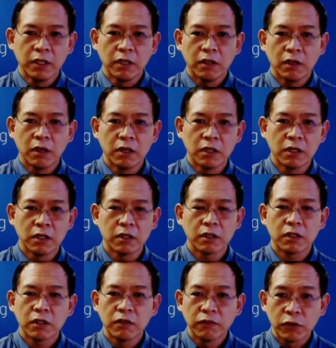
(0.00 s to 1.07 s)
the
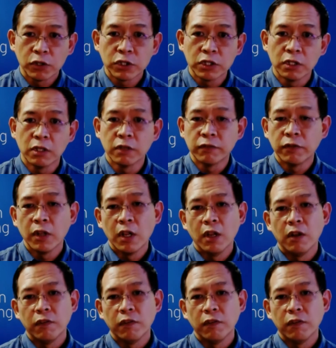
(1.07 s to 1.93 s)
conversion of